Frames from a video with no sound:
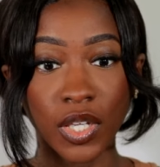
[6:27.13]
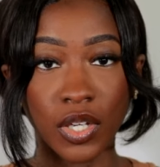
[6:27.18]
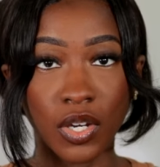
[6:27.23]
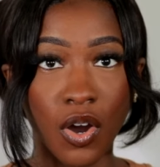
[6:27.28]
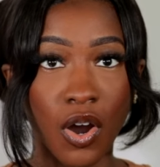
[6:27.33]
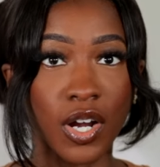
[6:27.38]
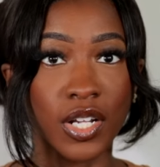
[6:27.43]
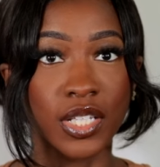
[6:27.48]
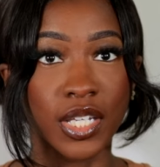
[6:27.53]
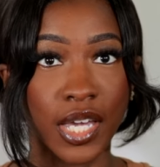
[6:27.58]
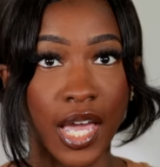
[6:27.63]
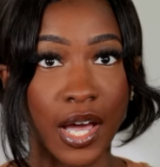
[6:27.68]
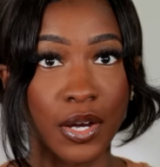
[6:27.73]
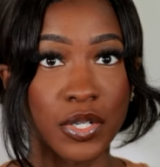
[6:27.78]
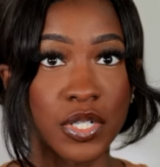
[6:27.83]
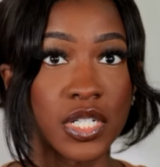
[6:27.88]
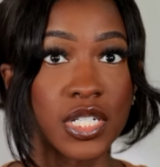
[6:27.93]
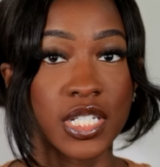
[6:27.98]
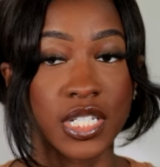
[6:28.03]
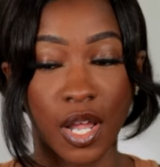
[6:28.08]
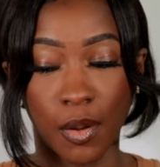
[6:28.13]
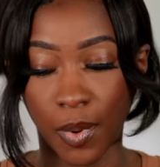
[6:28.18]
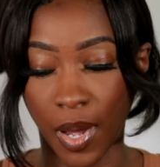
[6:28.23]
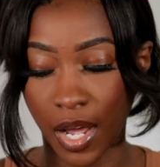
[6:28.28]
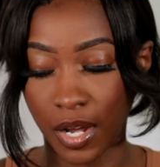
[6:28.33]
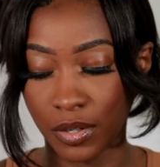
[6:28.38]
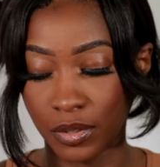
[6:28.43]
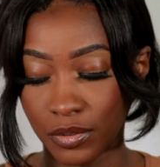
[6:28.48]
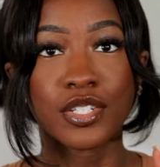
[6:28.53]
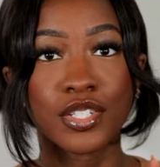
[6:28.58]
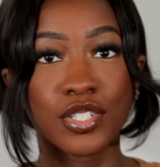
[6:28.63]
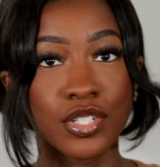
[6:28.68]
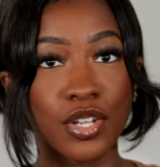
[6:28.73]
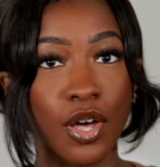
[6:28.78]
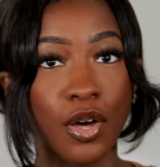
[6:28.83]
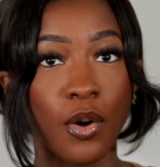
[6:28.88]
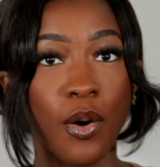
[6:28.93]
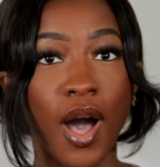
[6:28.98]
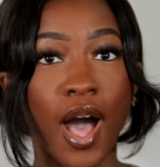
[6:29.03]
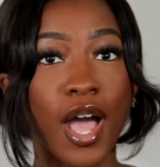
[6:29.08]
guard the couch somehow.
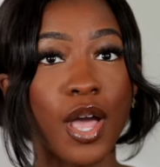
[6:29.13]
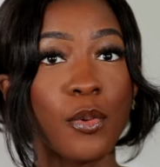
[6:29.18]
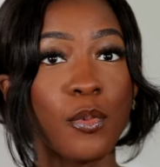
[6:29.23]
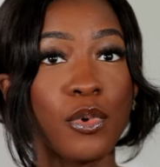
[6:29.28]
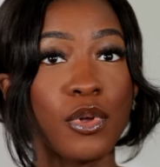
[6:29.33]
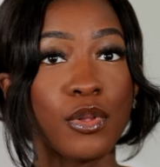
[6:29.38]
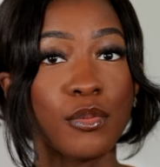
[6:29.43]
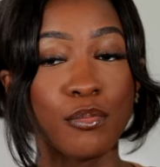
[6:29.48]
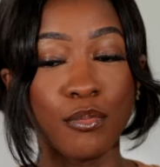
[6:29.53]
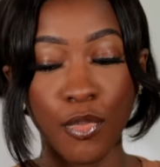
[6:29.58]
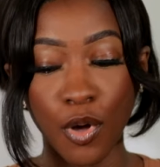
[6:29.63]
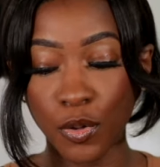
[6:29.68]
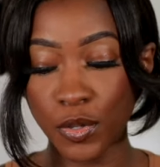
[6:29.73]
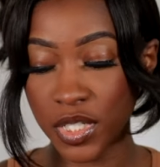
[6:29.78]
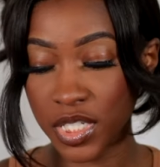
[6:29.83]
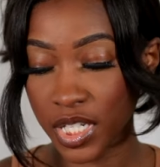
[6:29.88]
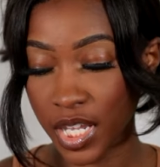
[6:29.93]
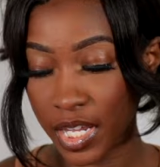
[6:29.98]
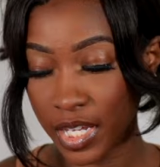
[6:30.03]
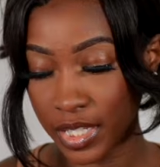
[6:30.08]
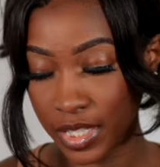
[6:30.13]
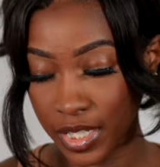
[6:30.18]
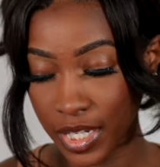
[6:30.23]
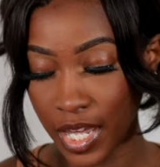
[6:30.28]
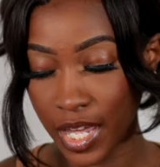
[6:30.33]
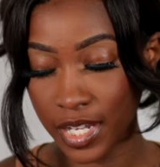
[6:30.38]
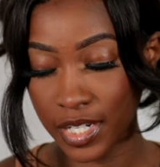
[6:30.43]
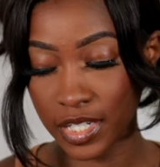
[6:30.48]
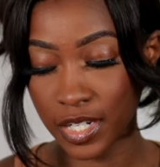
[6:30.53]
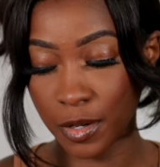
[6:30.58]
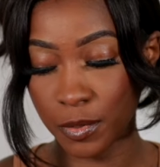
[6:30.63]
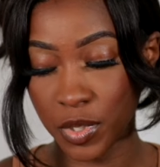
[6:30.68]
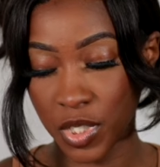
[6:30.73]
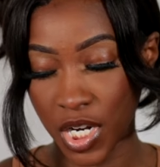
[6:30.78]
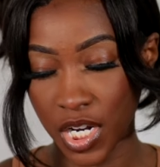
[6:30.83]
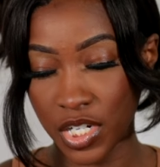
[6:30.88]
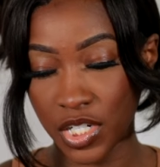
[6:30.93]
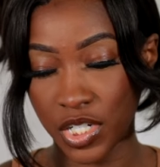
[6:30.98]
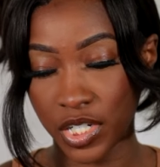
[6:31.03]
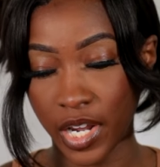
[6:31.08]
So I will most likely end up
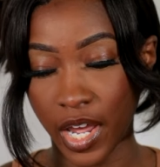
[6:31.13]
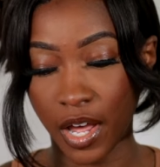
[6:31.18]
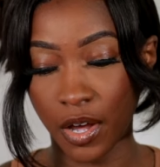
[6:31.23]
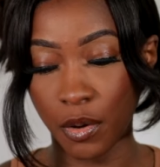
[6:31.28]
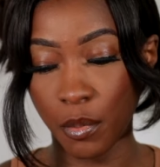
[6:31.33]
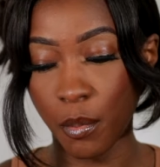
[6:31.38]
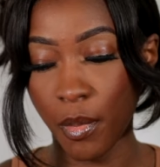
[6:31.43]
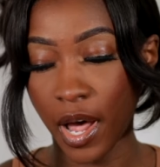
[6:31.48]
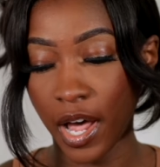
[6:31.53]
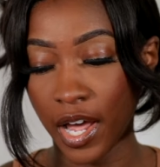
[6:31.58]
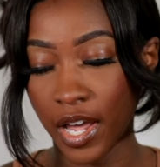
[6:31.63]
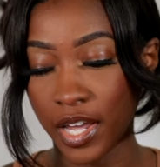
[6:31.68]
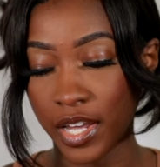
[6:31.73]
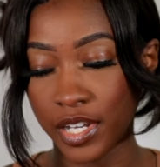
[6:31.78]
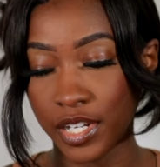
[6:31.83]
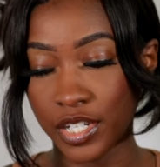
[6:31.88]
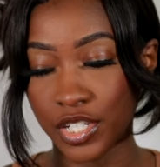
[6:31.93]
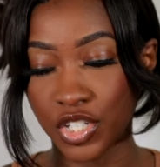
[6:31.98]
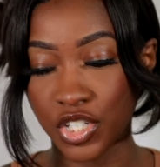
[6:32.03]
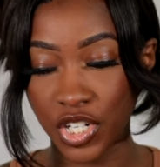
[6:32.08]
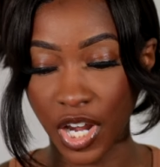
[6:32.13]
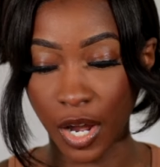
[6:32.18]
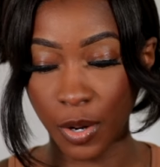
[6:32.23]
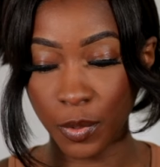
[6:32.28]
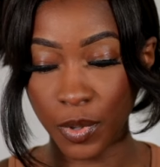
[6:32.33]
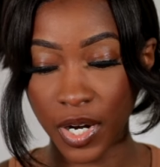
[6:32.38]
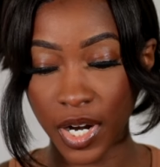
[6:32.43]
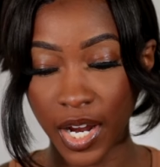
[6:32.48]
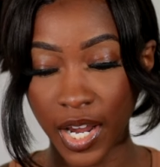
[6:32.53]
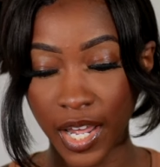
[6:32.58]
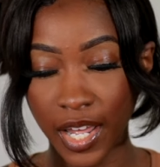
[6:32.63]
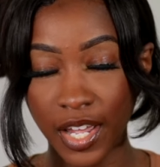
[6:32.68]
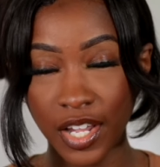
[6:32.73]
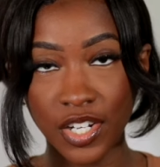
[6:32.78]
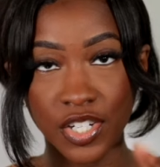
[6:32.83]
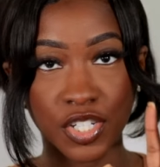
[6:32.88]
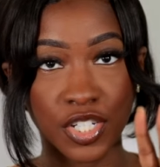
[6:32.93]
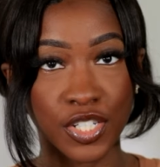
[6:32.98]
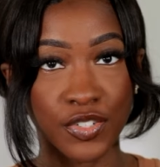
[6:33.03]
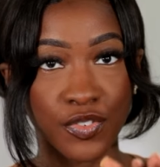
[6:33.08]
changing out my shower
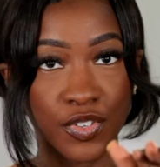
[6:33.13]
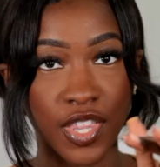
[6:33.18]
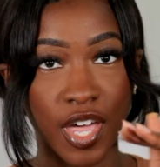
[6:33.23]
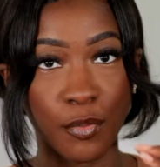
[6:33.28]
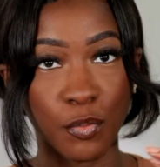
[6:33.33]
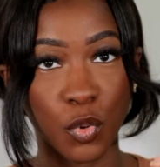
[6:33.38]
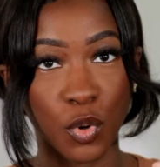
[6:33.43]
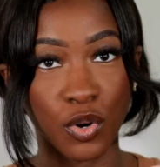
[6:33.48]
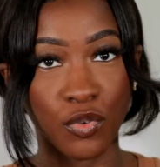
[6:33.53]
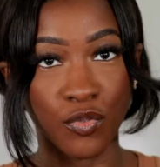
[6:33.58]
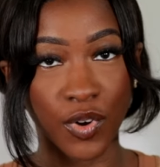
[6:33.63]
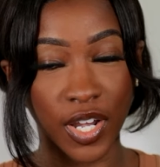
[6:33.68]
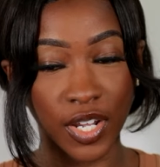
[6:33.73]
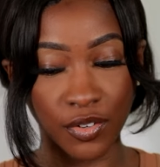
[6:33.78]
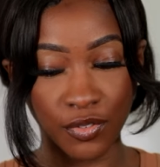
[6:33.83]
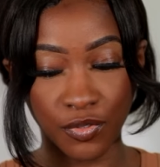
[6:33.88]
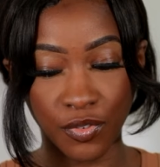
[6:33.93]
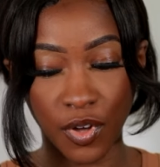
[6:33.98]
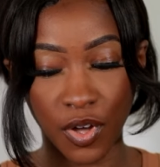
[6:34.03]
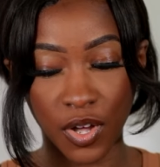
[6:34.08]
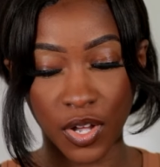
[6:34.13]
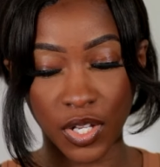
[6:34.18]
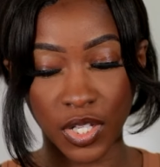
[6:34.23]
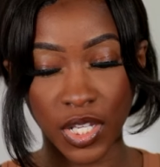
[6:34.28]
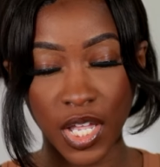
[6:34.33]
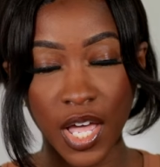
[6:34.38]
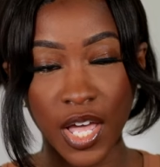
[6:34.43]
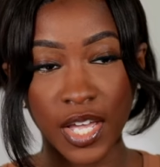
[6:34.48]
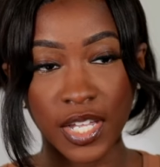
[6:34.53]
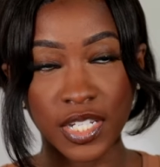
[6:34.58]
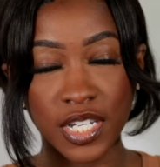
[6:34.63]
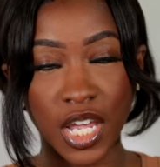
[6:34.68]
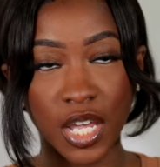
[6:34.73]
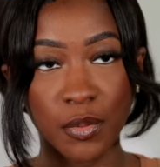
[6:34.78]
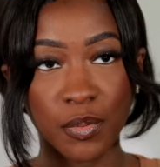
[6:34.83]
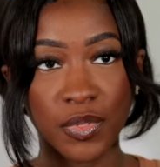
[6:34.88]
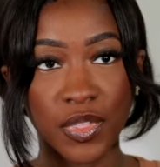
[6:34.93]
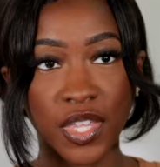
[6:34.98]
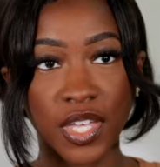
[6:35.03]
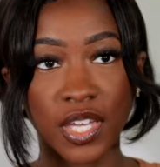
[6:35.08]
head just for that more rainfall
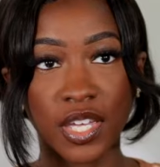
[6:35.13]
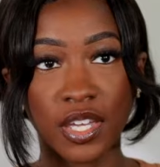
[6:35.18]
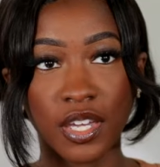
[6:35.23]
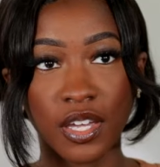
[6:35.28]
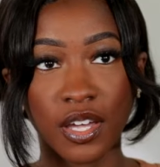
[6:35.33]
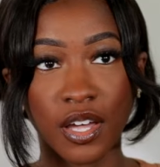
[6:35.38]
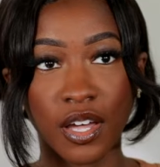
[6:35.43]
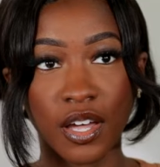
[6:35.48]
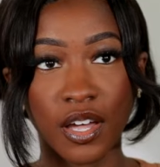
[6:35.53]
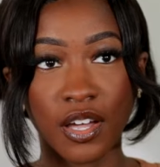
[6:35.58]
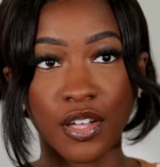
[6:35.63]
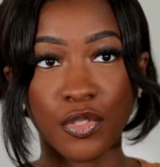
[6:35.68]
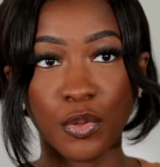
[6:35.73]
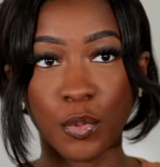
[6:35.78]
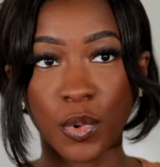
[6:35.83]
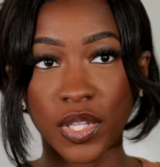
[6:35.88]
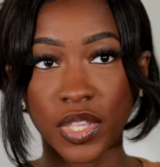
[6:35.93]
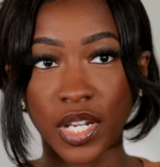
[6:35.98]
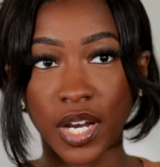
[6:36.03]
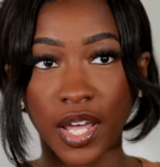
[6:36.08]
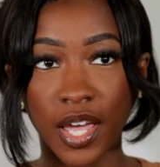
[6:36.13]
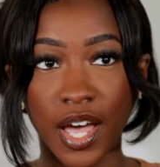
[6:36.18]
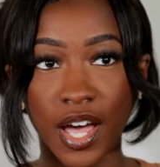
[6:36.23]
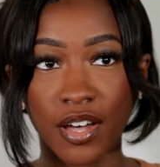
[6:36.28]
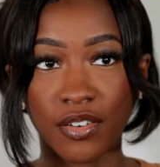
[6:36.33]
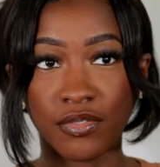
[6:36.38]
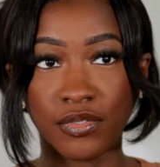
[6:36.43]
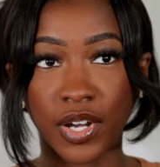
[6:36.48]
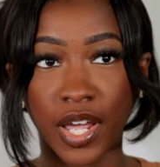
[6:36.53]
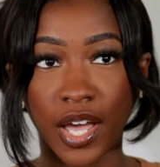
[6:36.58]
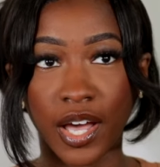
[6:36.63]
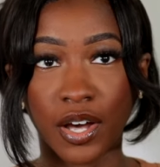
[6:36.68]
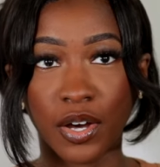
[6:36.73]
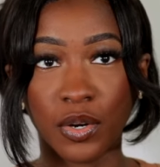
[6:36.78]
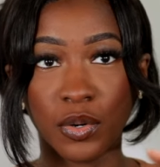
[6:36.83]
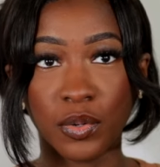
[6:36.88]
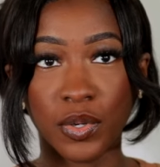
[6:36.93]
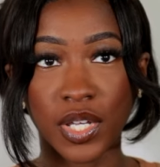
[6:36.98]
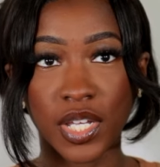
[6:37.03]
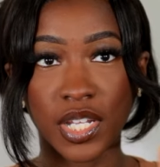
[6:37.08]
type thing. Uh, the one that I have
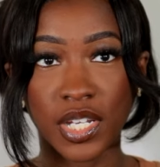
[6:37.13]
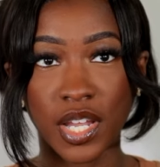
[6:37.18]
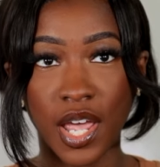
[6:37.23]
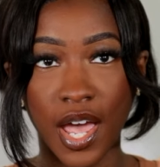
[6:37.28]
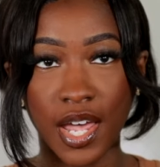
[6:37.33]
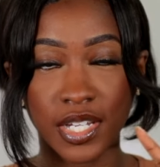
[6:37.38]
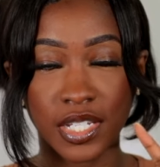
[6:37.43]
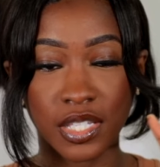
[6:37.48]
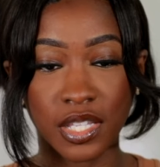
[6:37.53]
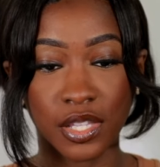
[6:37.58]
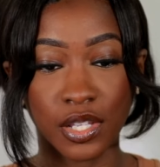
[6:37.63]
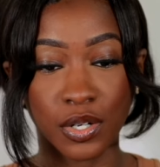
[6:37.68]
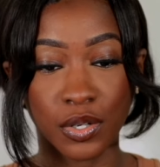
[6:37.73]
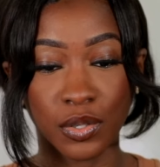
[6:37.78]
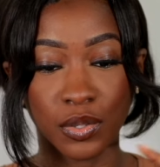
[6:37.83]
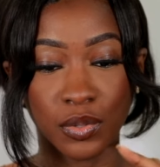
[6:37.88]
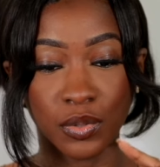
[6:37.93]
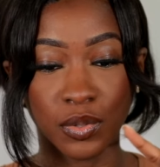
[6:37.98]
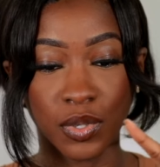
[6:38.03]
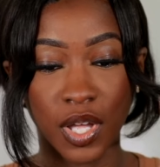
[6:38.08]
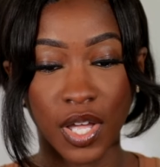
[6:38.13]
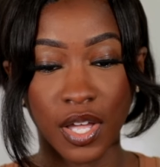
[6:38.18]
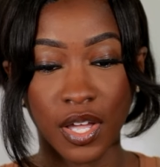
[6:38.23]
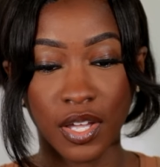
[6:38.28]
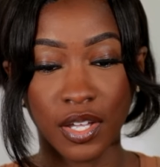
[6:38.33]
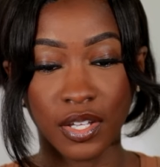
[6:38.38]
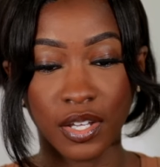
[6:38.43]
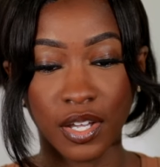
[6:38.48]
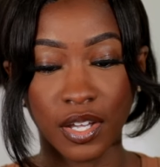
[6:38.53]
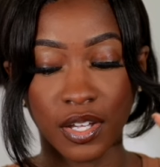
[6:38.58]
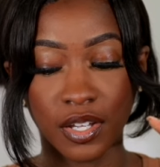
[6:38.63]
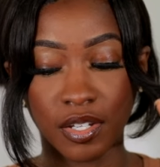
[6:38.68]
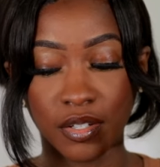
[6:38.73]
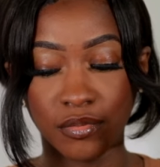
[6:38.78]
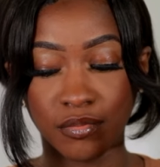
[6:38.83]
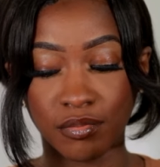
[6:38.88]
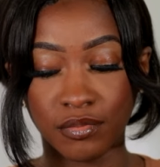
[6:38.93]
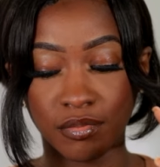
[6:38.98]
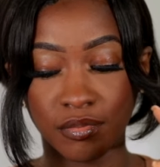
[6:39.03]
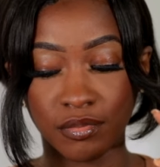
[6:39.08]
now, it has the little
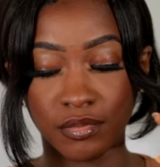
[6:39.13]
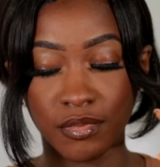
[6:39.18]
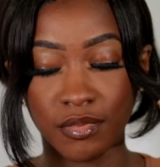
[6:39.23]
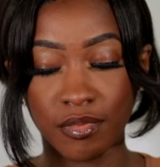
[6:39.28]
um,